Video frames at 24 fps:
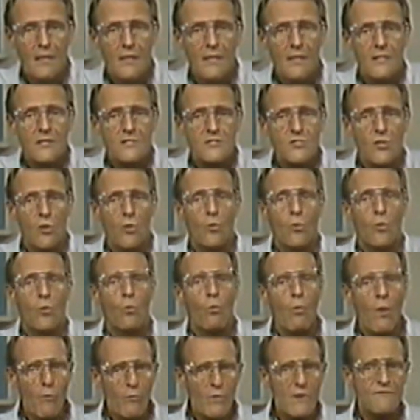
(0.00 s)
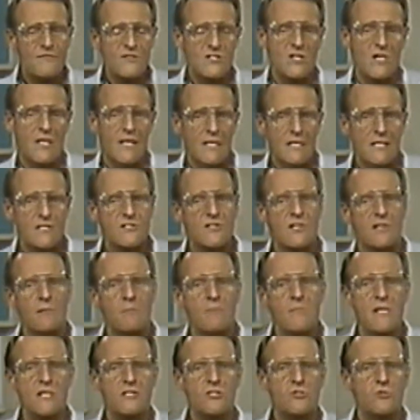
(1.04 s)
So what we've seen is that a
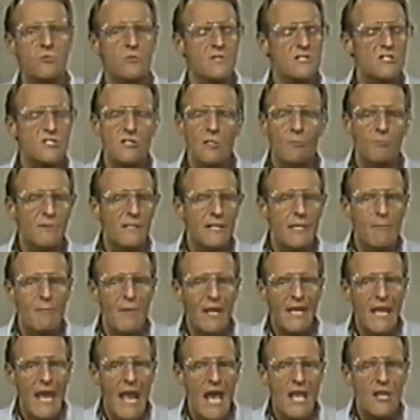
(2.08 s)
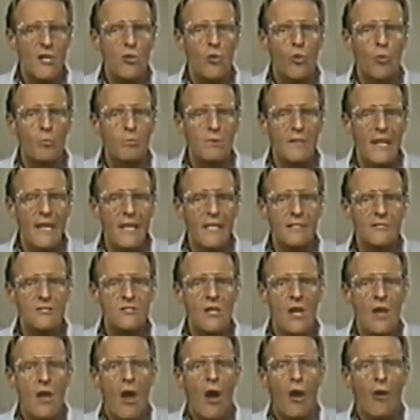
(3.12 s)
mixture is simply a mechanical blend
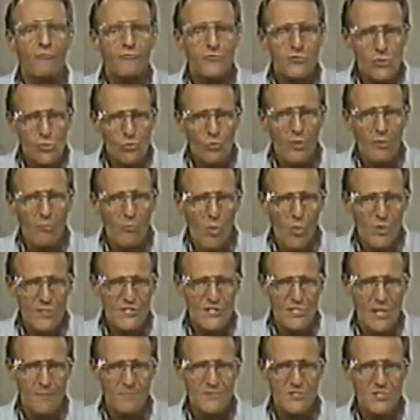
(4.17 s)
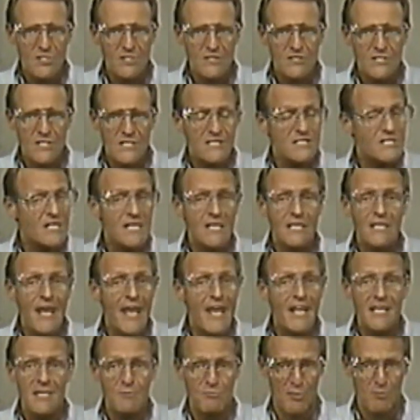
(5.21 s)
of two or more substances in
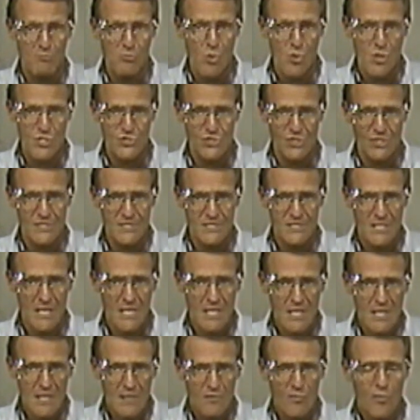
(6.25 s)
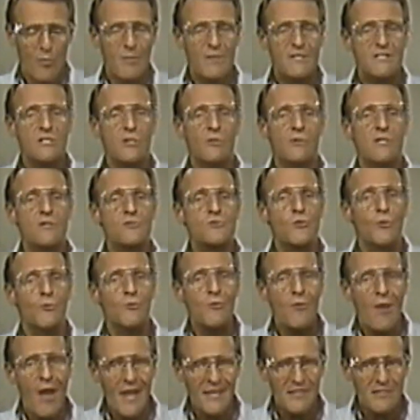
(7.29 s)
any proportions. The materials are
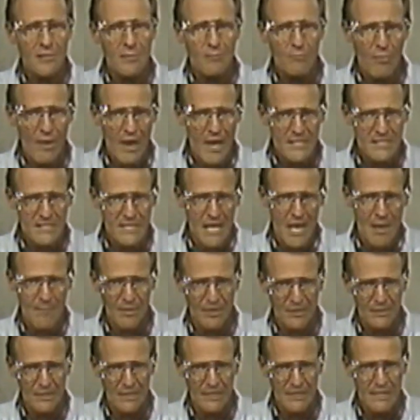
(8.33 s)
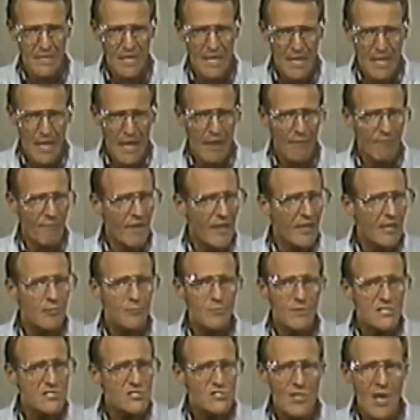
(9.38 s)
not combined chemically, and they can
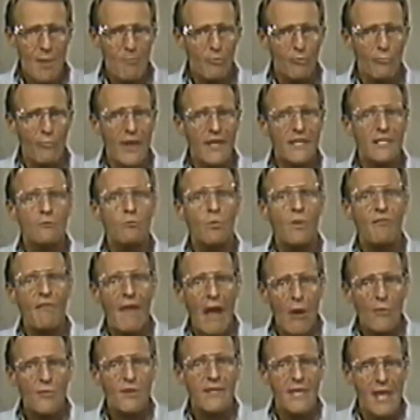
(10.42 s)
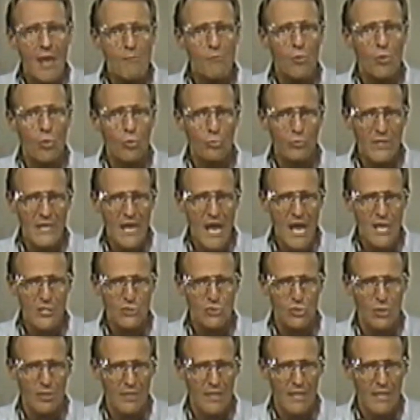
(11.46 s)
be separated without a chemical reaction.